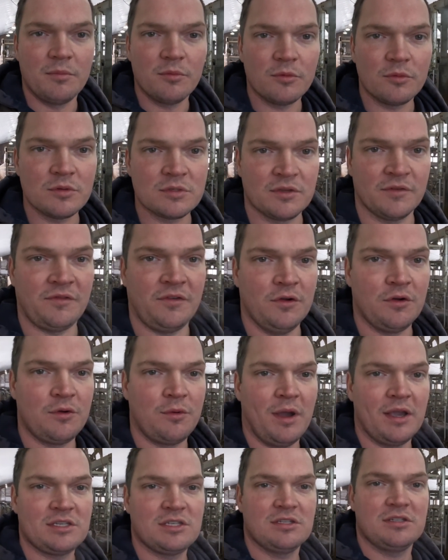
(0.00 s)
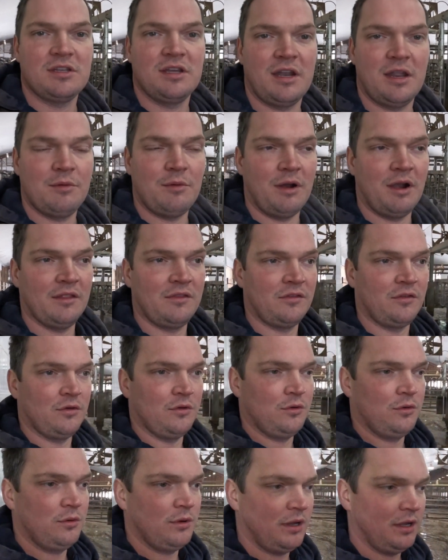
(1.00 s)
There's a few questions that I wanted
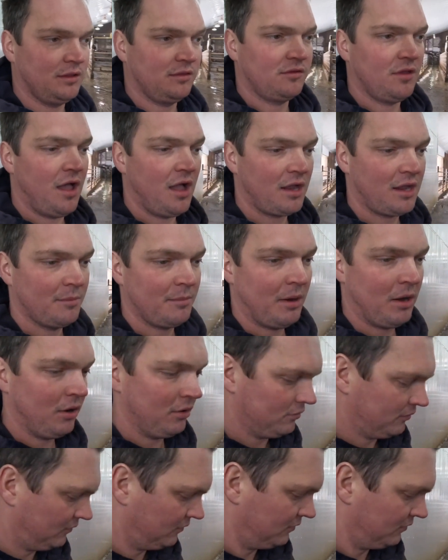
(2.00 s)
to talk about.